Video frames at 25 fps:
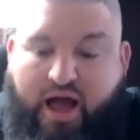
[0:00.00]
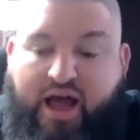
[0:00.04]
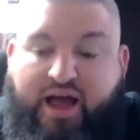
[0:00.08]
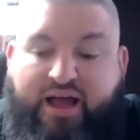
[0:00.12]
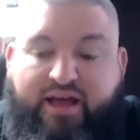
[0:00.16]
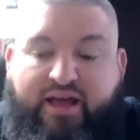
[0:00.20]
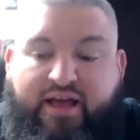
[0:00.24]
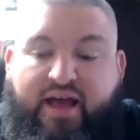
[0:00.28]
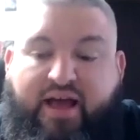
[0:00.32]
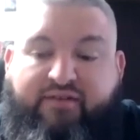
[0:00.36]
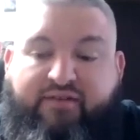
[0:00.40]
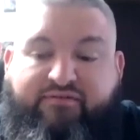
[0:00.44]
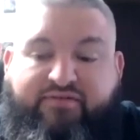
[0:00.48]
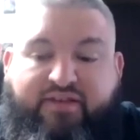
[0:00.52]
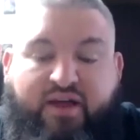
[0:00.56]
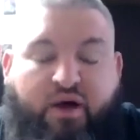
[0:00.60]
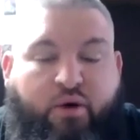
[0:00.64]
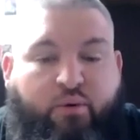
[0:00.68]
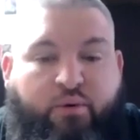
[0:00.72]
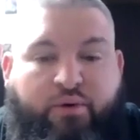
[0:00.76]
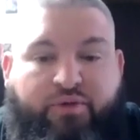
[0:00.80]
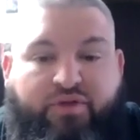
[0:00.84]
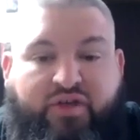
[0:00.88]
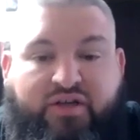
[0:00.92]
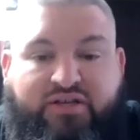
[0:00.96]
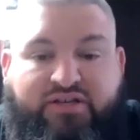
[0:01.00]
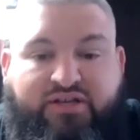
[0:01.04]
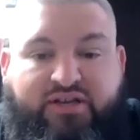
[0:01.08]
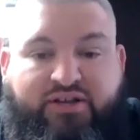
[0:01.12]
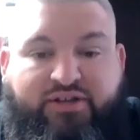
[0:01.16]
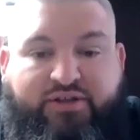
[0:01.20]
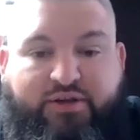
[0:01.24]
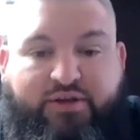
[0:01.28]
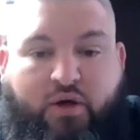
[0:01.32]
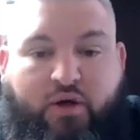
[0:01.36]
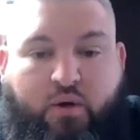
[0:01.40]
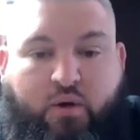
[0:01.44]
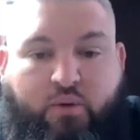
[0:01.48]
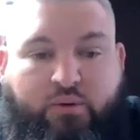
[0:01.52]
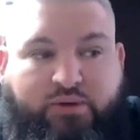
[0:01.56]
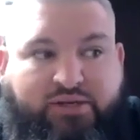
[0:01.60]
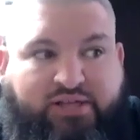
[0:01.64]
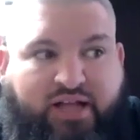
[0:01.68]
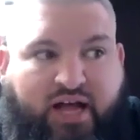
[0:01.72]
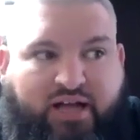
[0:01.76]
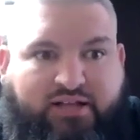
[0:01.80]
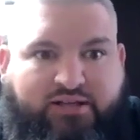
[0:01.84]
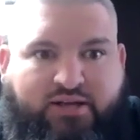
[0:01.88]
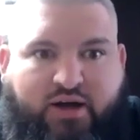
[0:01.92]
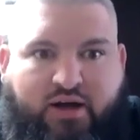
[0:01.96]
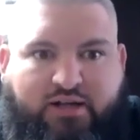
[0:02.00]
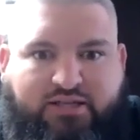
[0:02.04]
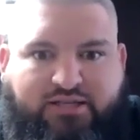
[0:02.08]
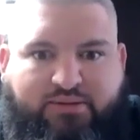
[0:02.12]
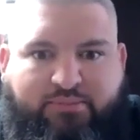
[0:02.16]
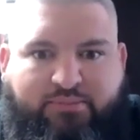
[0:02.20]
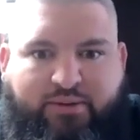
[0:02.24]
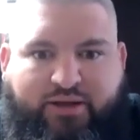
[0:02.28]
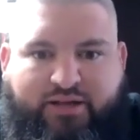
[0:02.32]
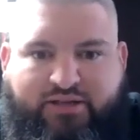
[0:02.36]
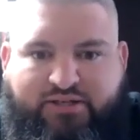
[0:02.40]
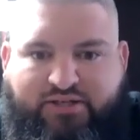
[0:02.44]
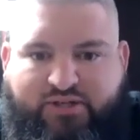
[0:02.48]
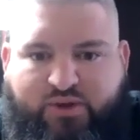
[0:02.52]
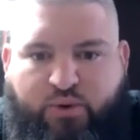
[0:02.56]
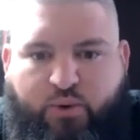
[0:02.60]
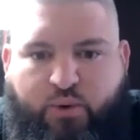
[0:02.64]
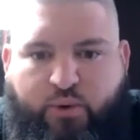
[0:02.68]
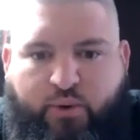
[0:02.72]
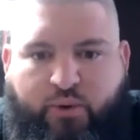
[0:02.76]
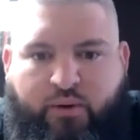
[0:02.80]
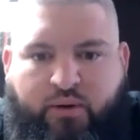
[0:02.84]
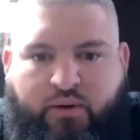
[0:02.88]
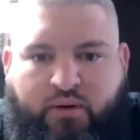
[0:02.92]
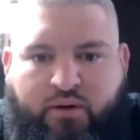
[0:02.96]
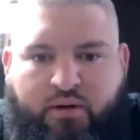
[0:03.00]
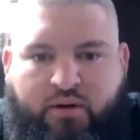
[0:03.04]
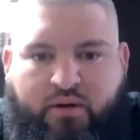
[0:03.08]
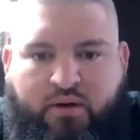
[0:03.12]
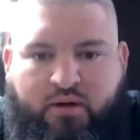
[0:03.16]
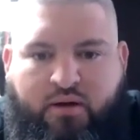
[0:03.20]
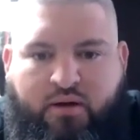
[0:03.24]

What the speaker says: I have dealt with as an adult was not taught to me in school.